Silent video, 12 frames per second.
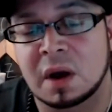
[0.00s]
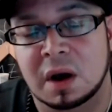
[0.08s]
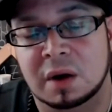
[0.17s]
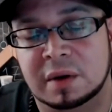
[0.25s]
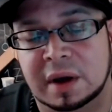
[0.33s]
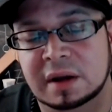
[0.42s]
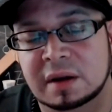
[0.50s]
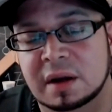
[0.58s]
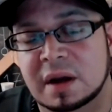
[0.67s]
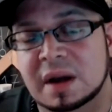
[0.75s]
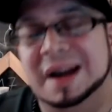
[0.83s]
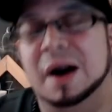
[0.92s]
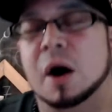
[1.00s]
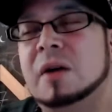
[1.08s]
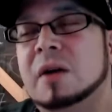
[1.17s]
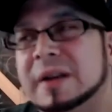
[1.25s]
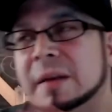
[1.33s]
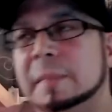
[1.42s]
okay, all
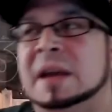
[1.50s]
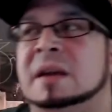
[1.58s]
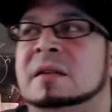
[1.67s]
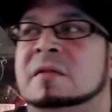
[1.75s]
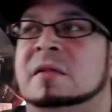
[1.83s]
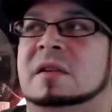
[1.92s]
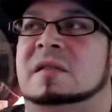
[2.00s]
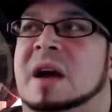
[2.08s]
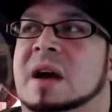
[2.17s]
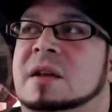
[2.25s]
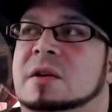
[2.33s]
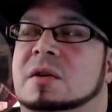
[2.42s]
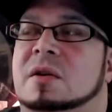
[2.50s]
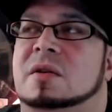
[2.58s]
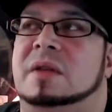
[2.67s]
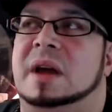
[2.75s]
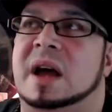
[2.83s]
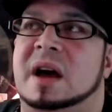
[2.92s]
that it means is that
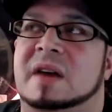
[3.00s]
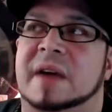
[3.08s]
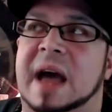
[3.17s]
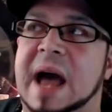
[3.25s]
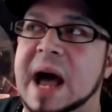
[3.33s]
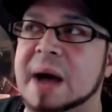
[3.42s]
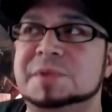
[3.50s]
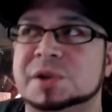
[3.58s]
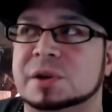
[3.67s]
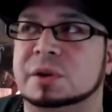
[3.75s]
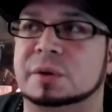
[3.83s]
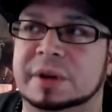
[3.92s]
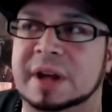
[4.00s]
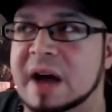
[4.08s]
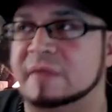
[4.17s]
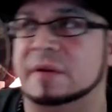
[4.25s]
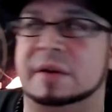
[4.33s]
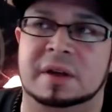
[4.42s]
they have absolutely
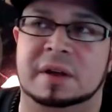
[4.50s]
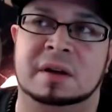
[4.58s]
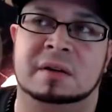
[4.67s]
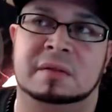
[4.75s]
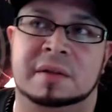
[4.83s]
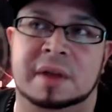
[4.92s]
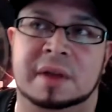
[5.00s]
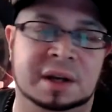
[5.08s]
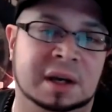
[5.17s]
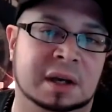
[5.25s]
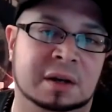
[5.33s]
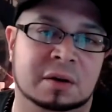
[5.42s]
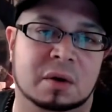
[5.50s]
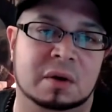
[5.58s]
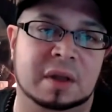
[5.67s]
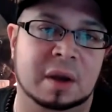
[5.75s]
everything that they need or they